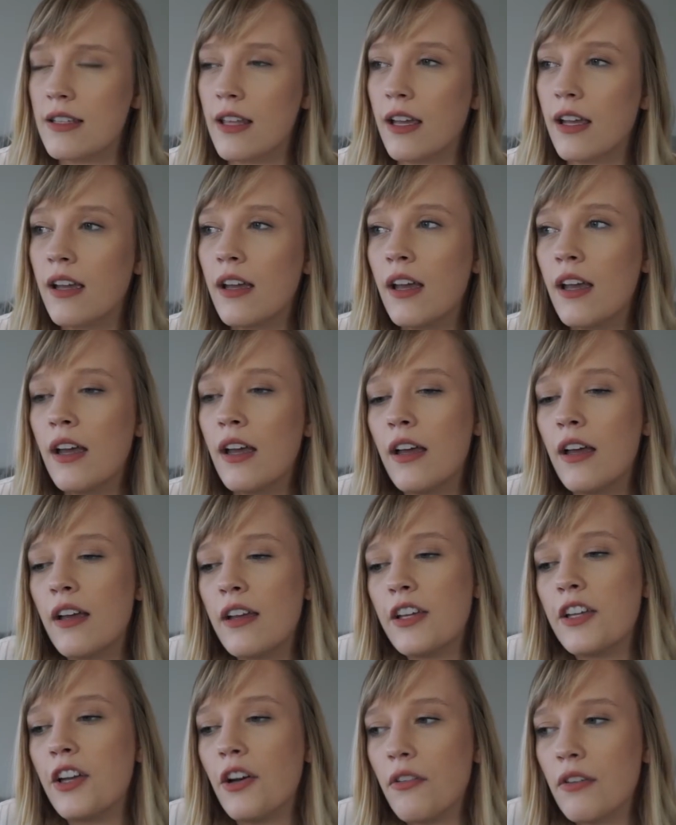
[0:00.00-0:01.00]
Like,
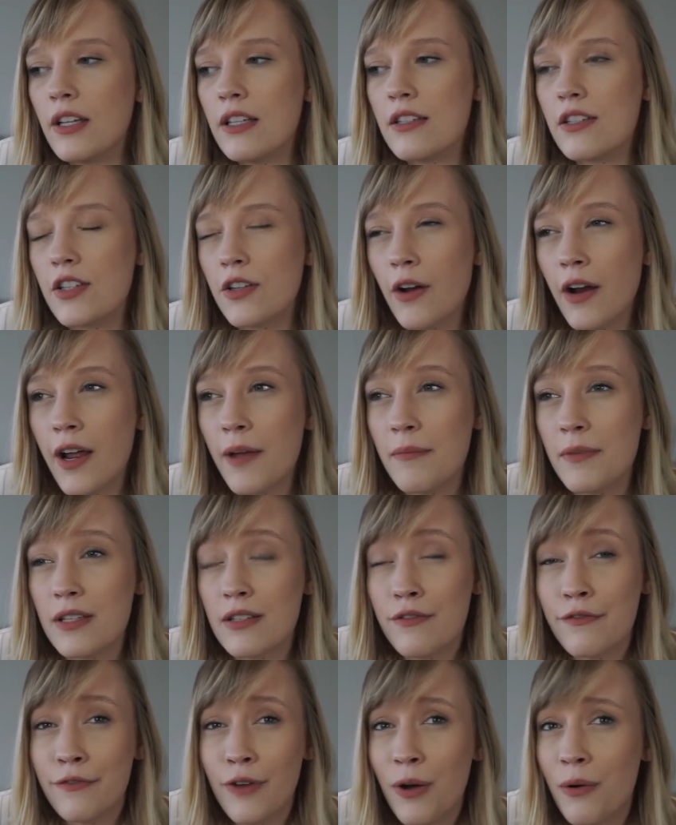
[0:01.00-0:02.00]
you know, Instagram
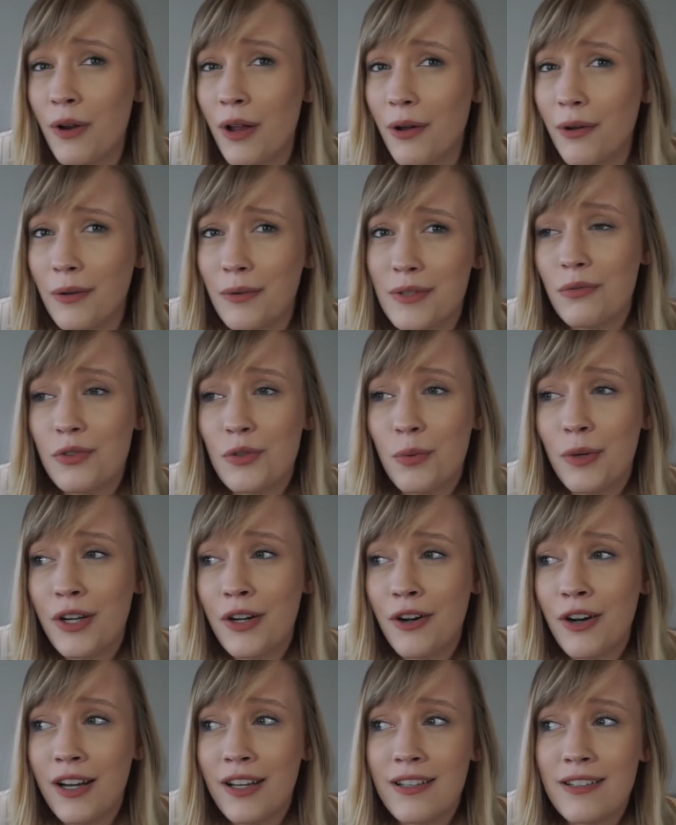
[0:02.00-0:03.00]
is photos,
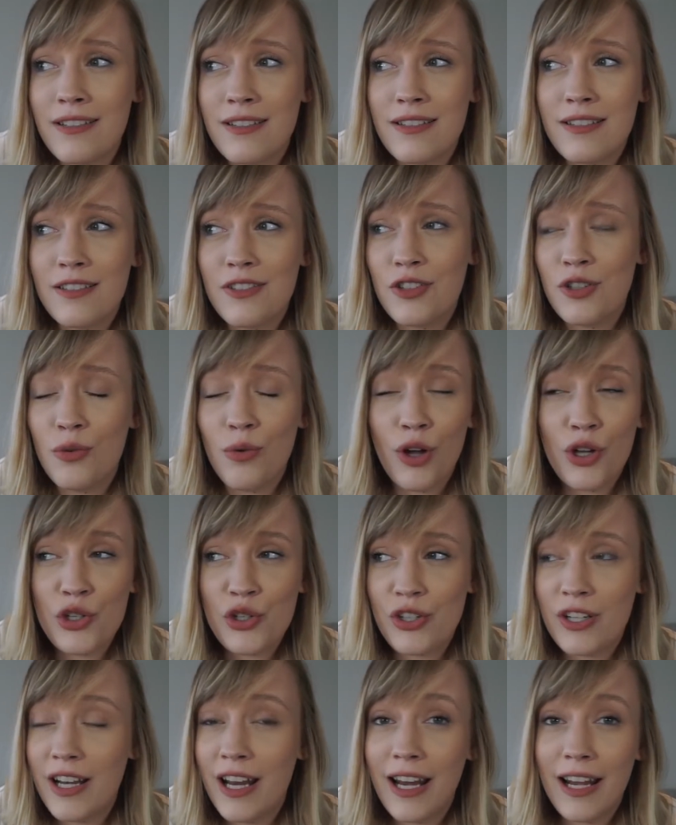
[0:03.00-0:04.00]
Twitter is
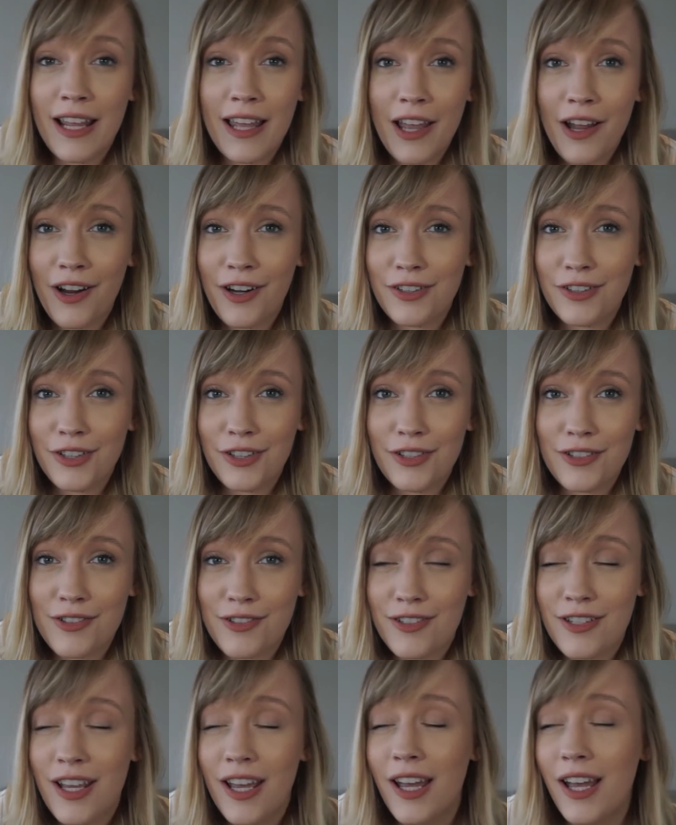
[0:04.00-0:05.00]
280
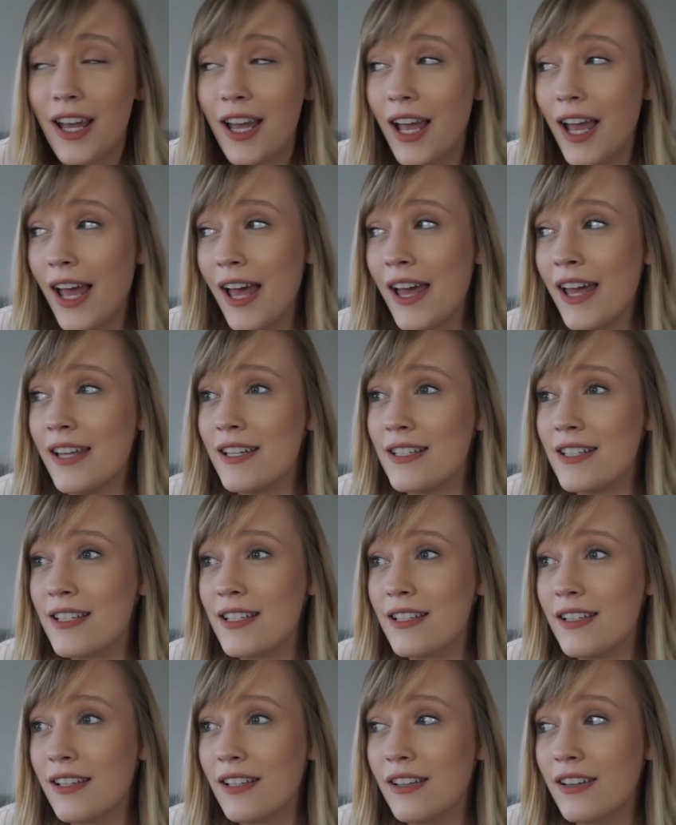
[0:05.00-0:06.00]
characters, and
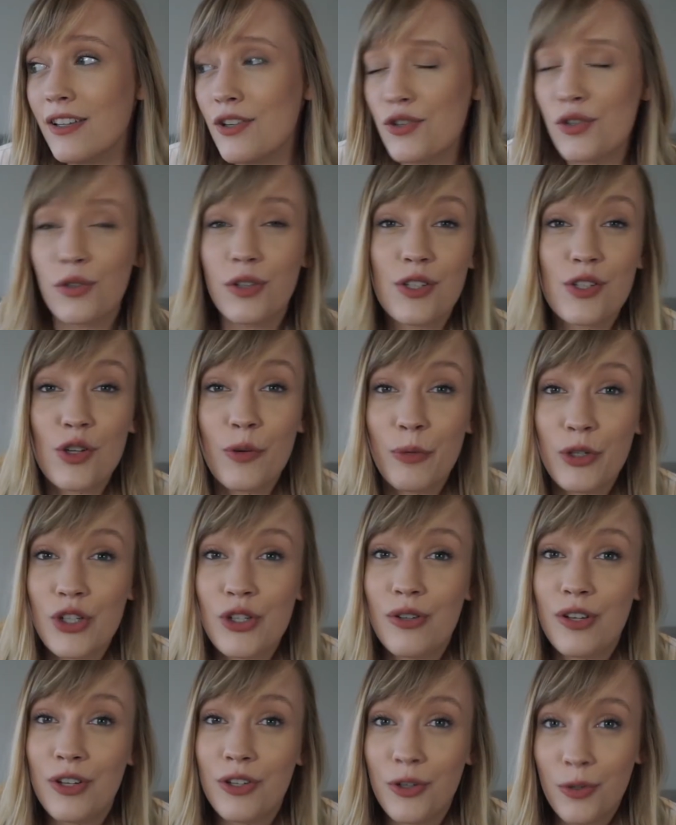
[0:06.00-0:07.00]
there's only so much
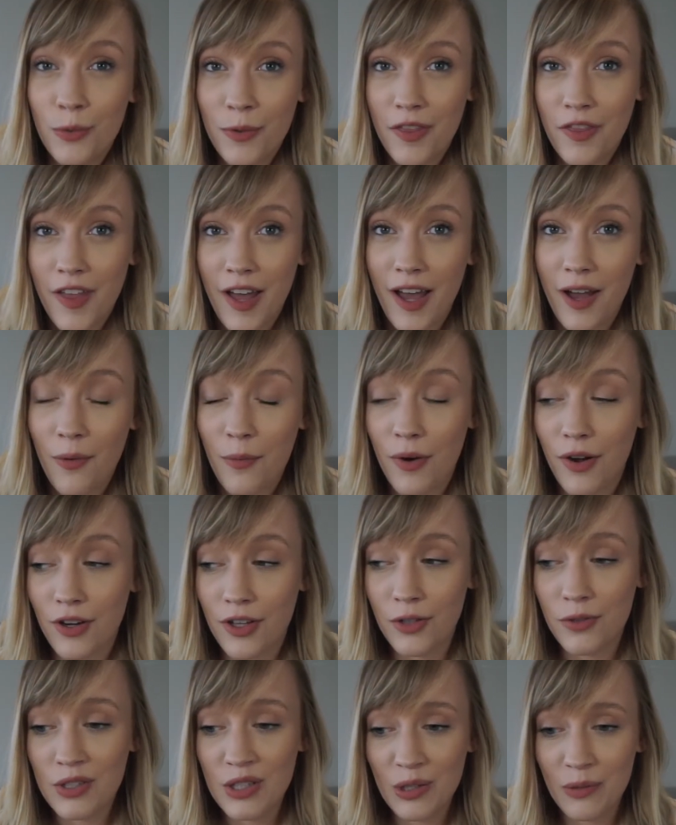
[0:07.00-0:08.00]
you can do with that, where
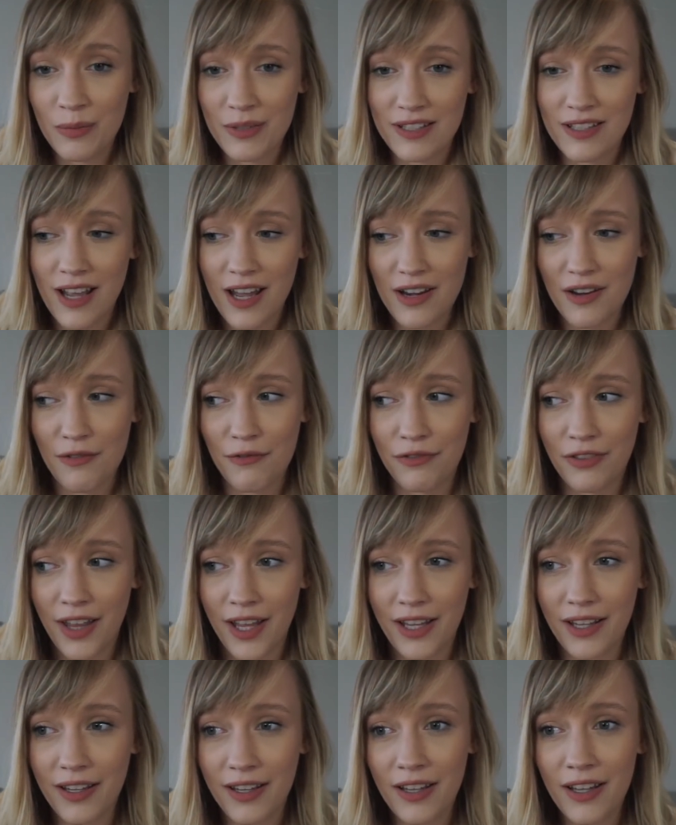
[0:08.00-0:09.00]
YouTube is kind of
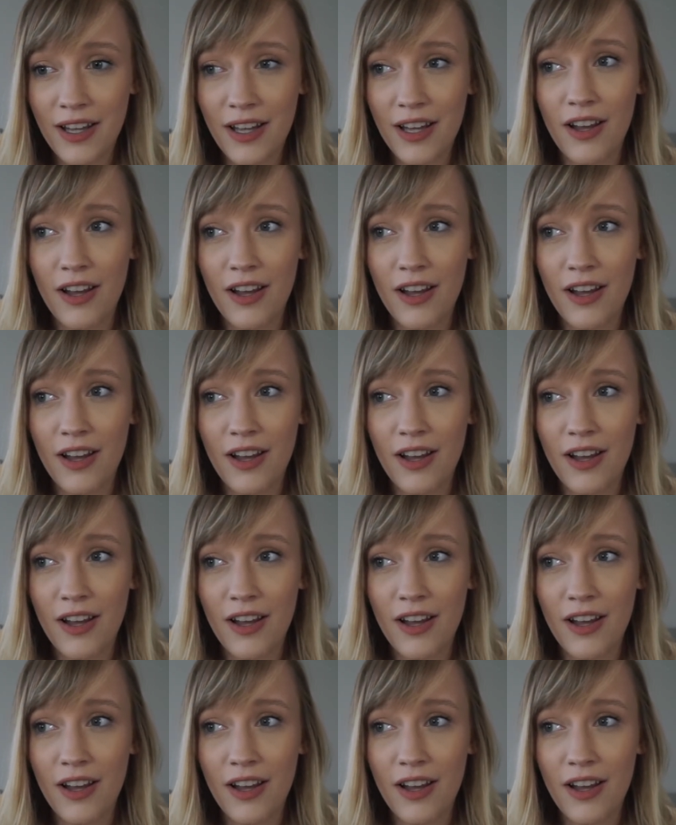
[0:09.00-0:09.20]
like,